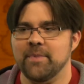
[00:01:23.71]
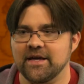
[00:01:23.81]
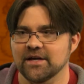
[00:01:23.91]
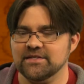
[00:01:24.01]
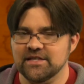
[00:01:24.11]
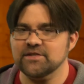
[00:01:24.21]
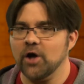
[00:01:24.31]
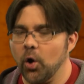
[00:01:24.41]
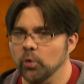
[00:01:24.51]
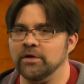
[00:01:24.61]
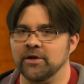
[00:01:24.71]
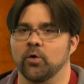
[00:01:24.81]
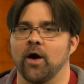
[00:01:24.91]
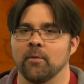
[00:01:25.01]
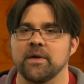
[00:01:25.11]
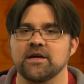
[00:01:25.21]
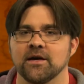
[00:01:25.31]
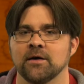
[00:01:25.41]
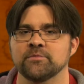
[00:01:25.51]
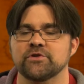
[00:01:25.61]
because this hole in the ground
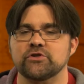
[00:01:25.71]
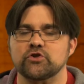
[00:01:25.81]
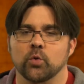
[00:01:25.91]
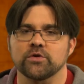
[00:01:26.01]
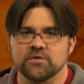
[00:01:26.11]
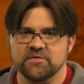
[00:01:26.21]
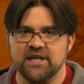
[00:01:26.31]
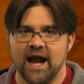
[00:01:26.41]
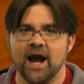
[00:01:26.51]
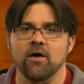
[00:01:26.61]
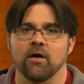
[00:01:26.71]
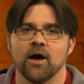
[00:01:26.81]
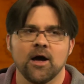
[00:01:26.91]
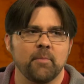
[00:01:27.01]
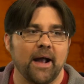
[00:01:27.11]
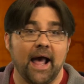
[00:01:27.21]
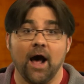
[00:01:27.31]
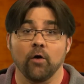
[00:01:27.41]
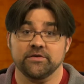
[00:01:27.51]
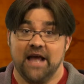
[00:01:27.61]
becomes the source of terror by
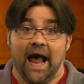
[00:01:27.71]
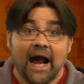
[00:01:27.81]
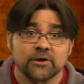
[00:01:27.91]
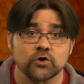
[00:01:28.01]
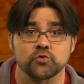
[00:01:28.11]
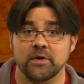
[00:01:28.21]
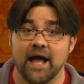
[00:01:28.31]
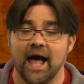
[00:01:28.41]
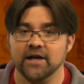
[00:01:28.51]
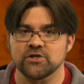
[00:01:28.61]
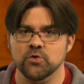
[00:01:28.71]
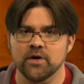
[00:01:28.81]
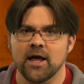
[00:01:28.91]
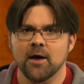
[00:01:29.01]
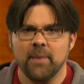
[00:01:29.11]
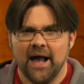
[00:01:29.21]
how his actors react to it,